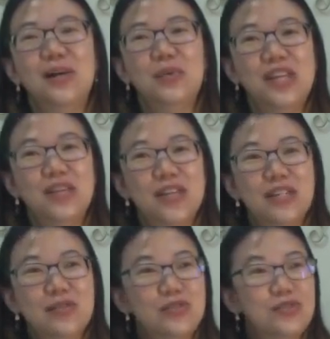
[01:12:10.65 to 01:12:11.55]
we are going
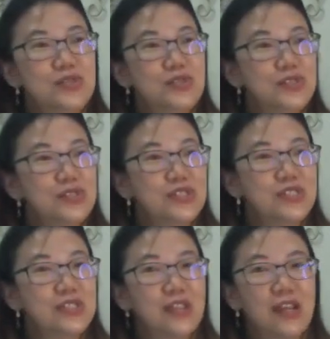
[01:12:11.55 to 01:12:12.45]
to choose,